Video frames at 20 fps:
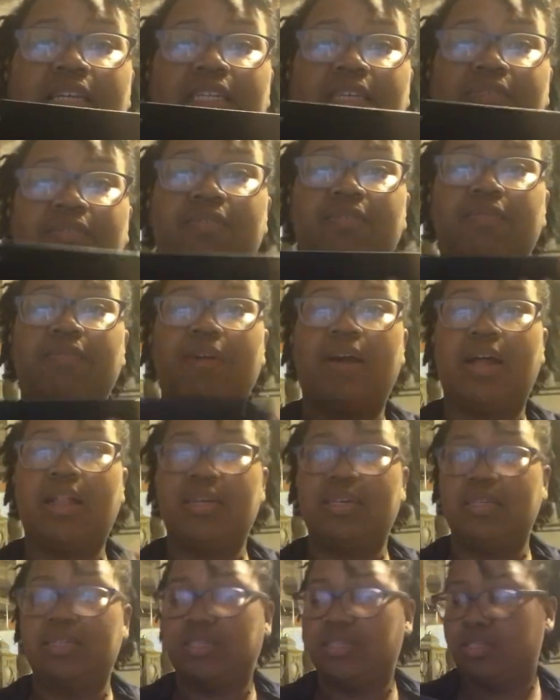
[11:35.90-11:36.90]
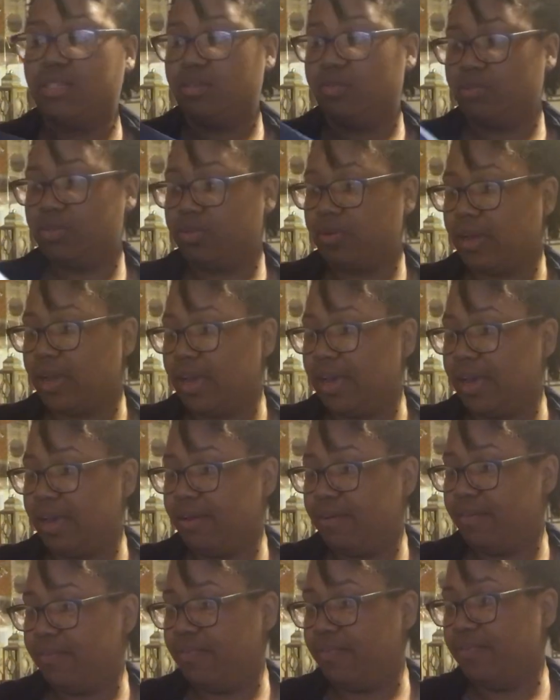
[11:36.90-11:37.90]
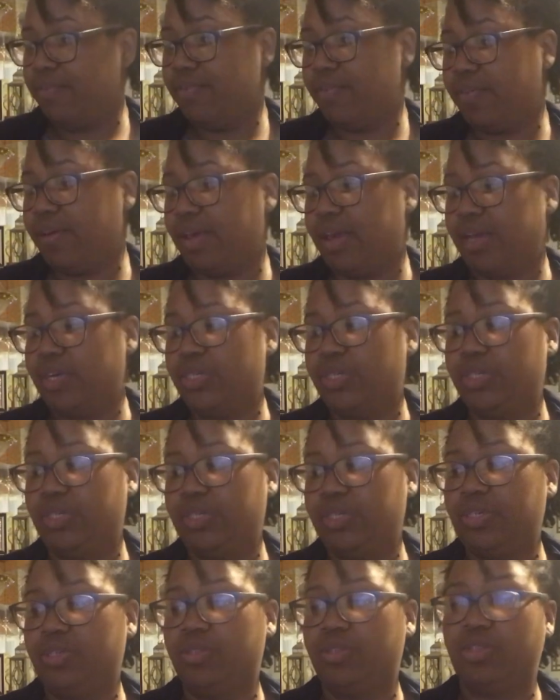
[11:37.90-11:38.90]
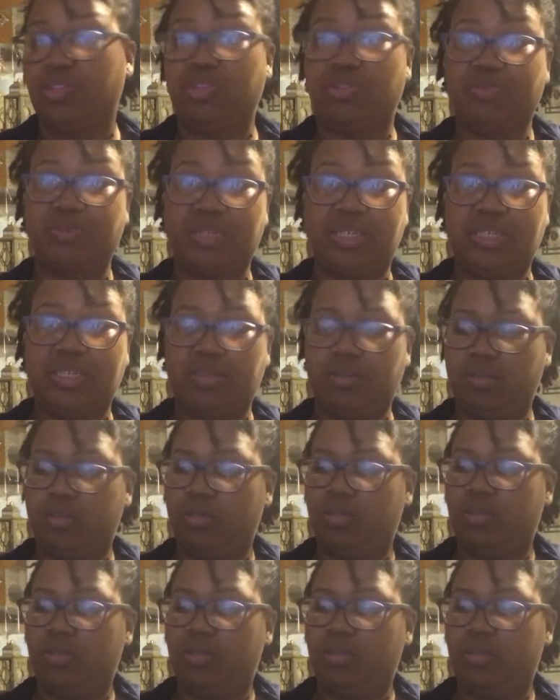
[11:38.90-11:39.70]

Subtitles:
different filings in them. So I have actually three